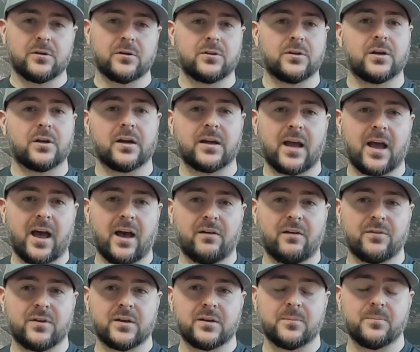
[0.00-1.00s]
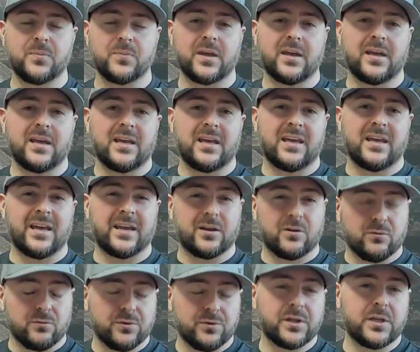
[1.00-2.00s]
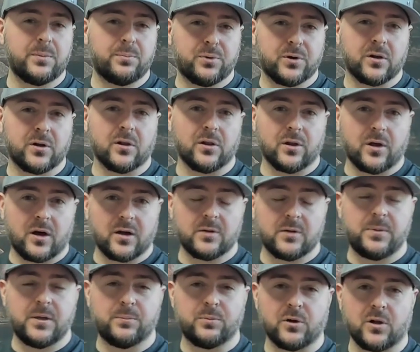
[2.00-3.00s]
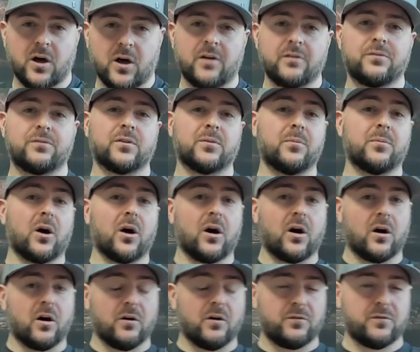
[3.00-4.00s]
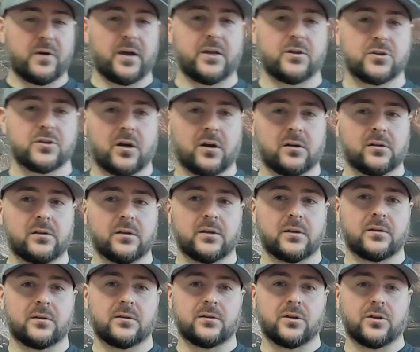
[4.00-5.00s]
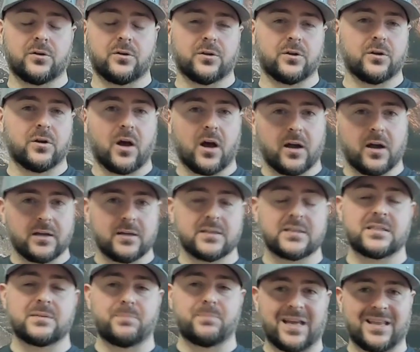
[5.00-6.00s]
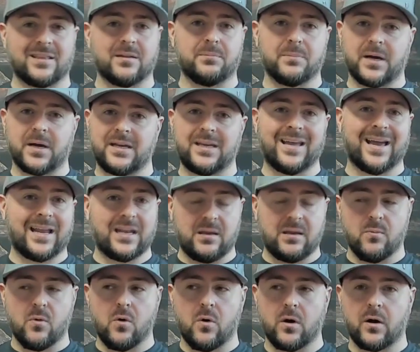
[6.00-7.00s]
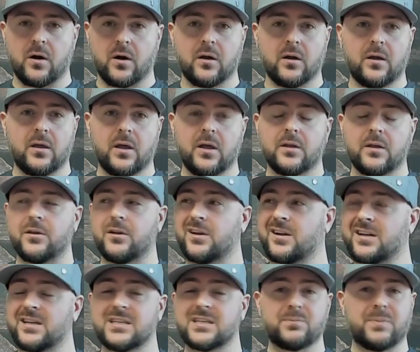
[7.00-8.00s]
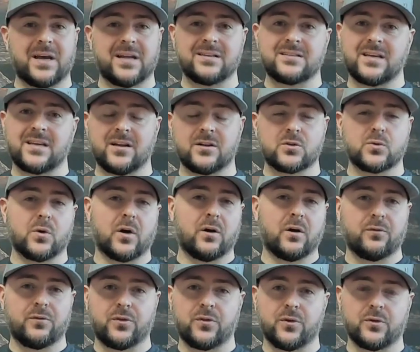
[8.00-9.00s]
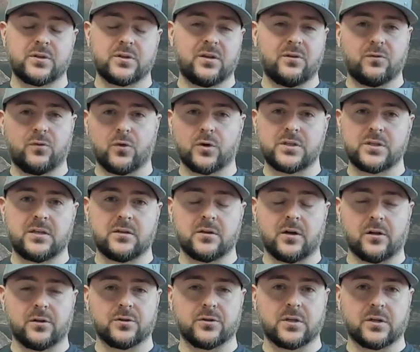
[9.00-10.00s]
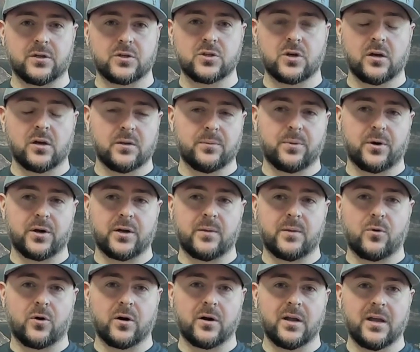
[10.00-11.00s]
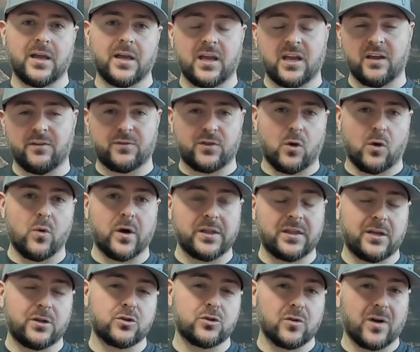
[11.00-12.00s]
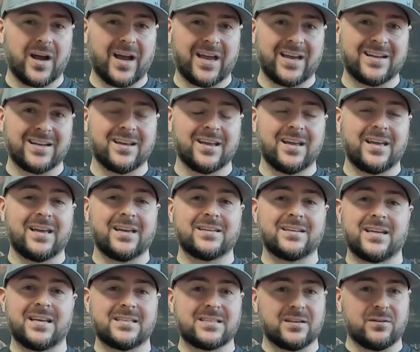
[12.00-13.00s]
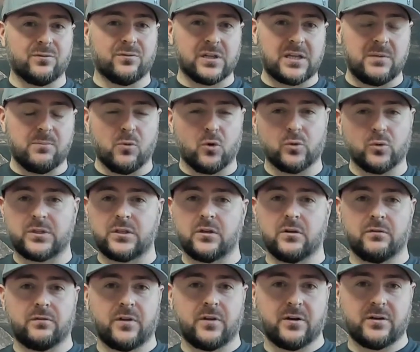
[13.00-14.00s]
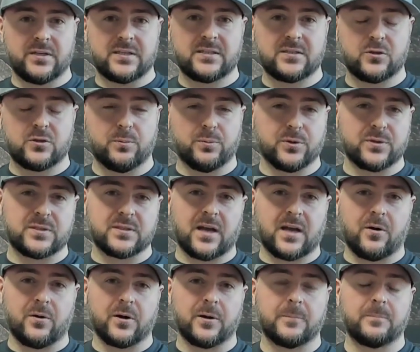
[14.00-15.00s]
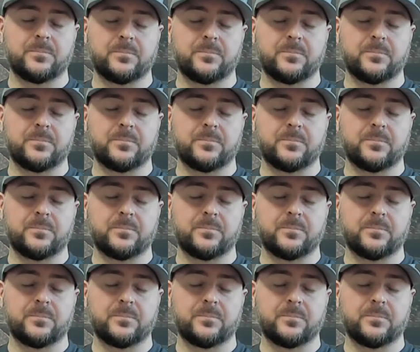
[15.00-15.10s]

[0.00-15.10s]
you got to have it. It can really put a lot of people off from all fine chocolate. You know, they're not going to spend the money anymore. They're not going to spend $10, $12, $13, $14 on a chocolate bar anymore if the one they tried tasted really moldy or very super sour.